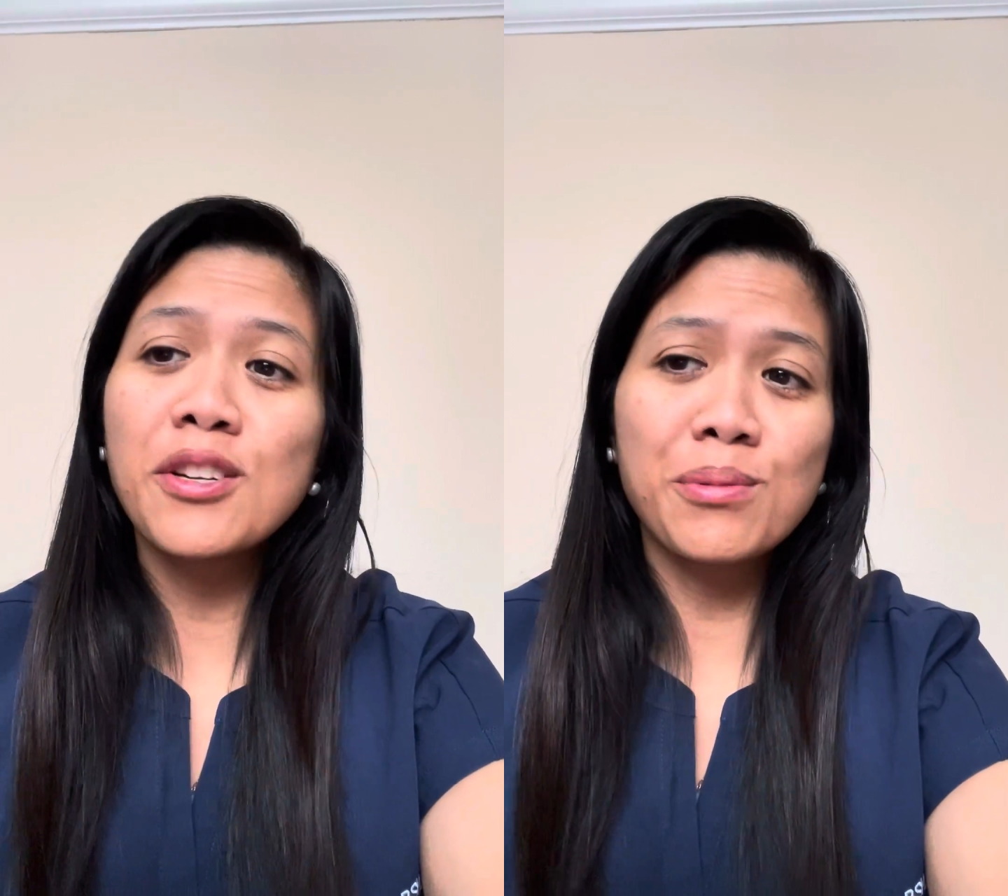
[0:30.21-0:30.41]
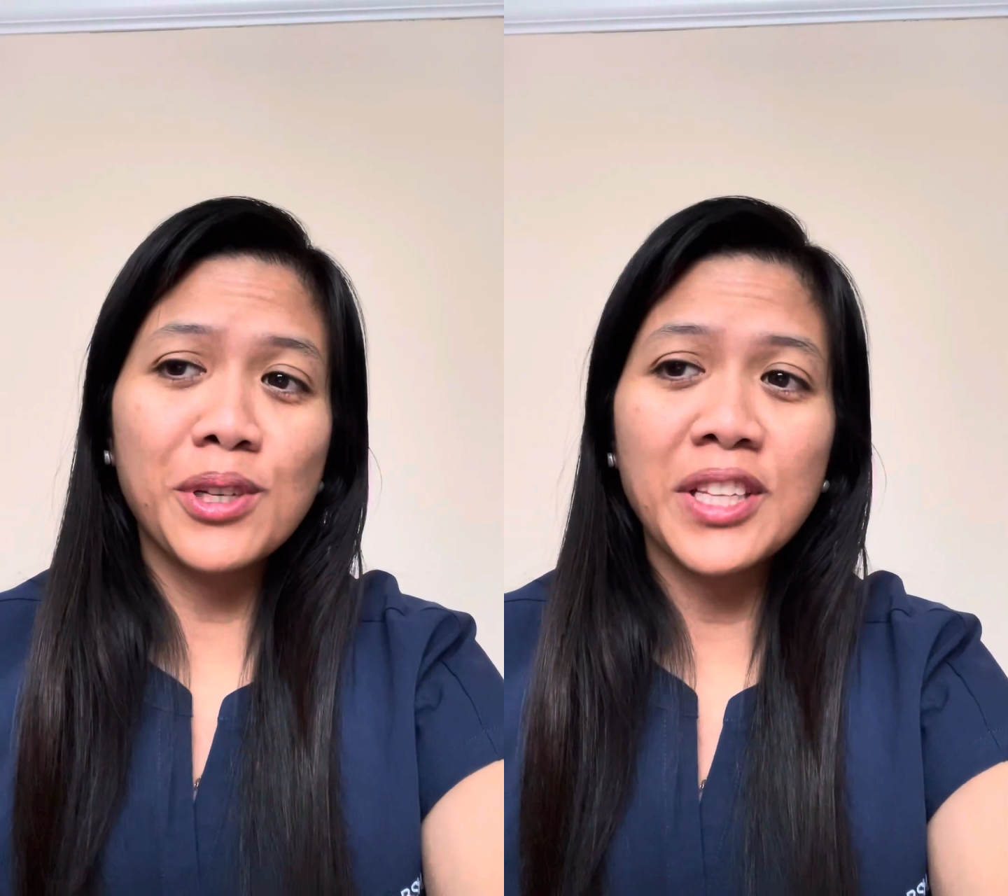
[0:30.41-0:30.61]

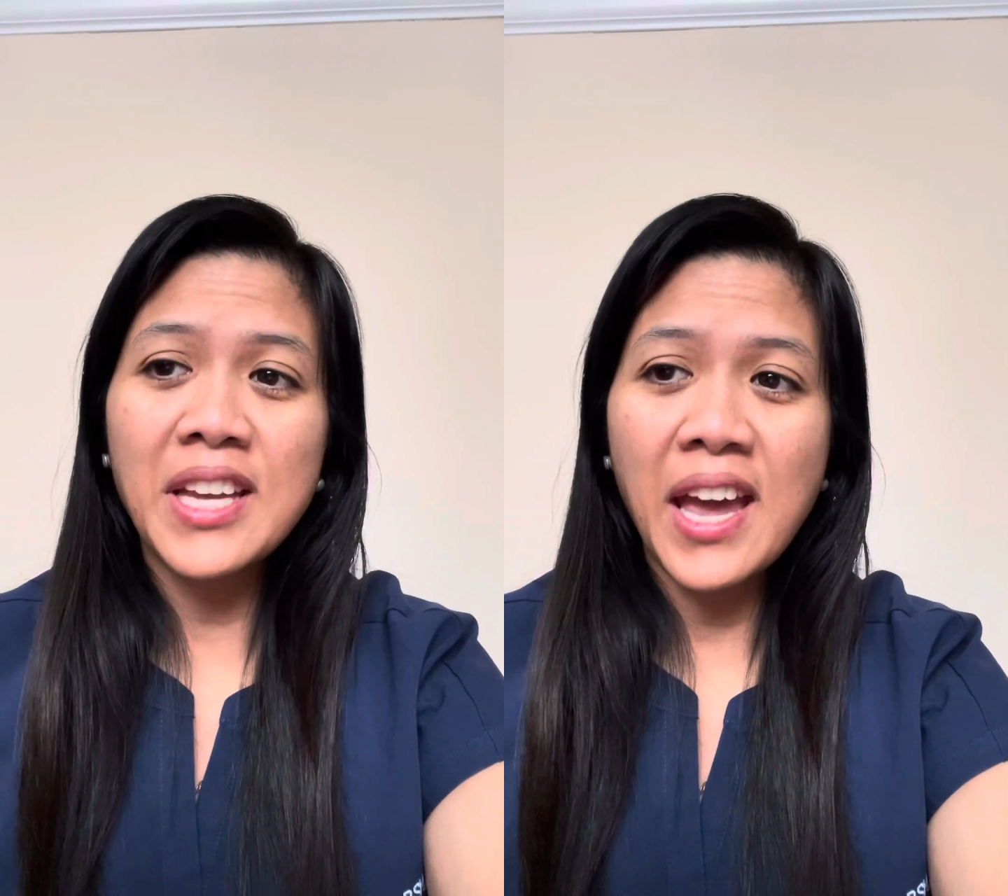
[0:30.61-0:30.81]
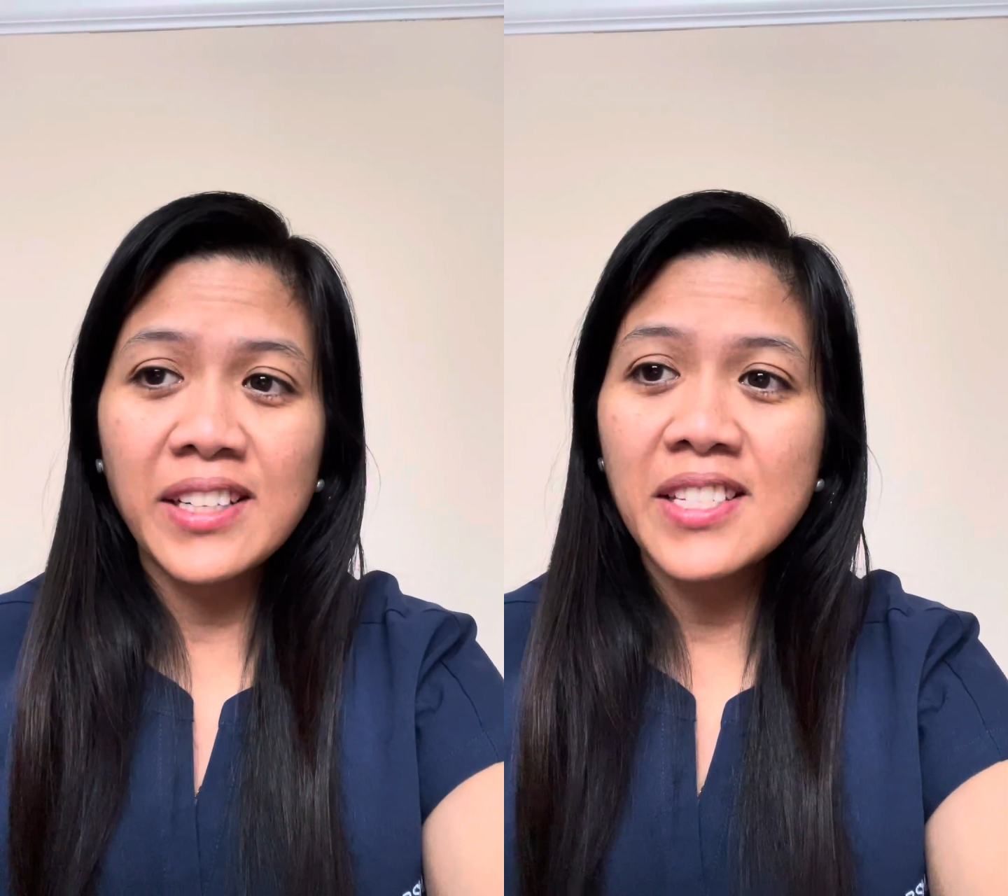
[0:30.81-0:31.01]
really
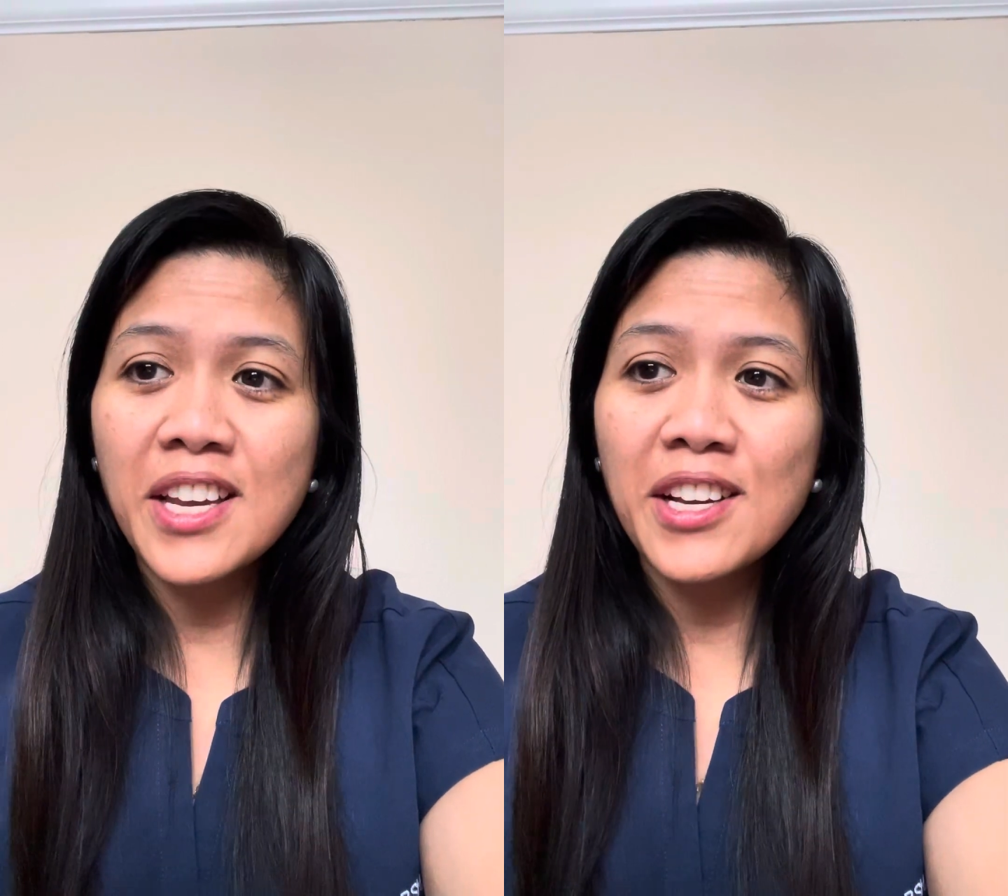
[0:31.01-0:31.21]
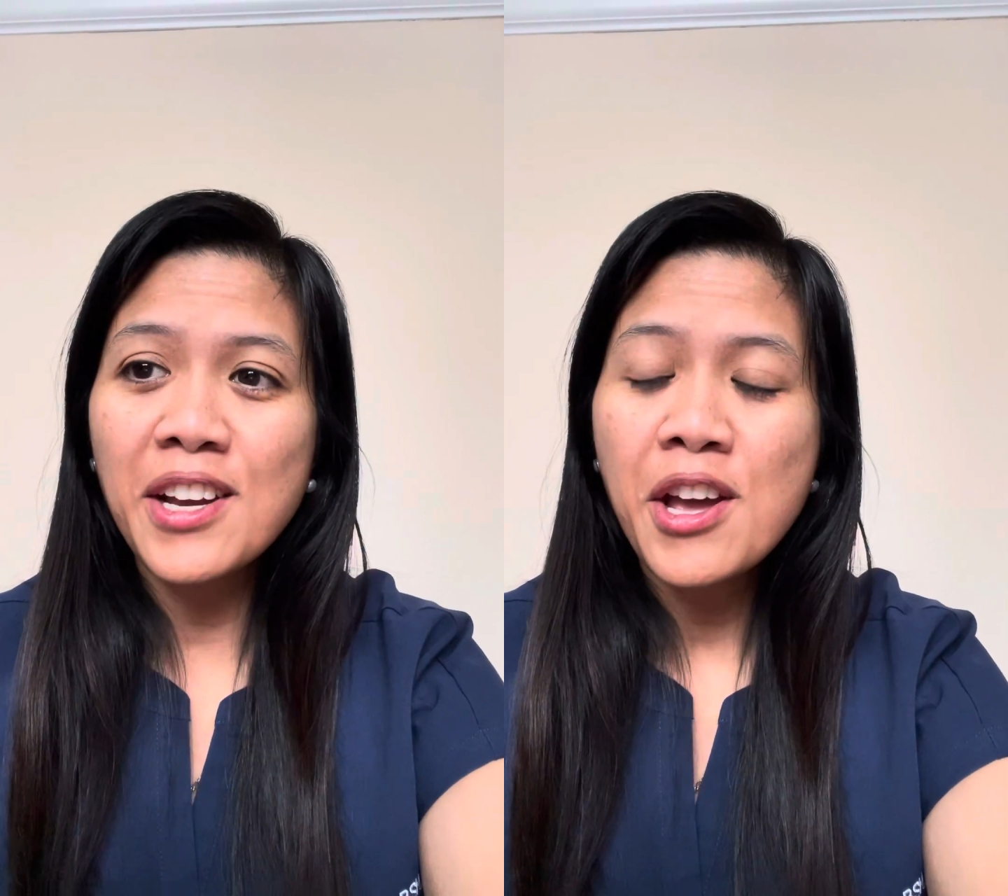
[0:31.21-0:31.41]

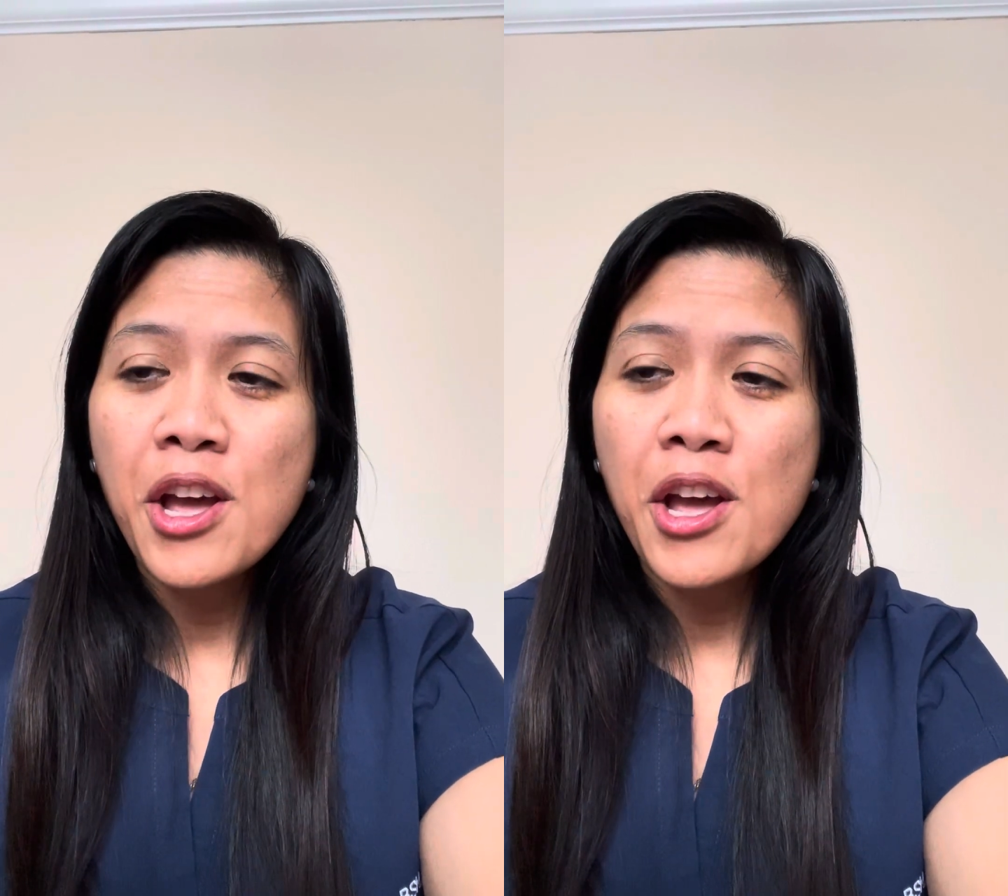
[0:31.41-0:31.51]
hectic,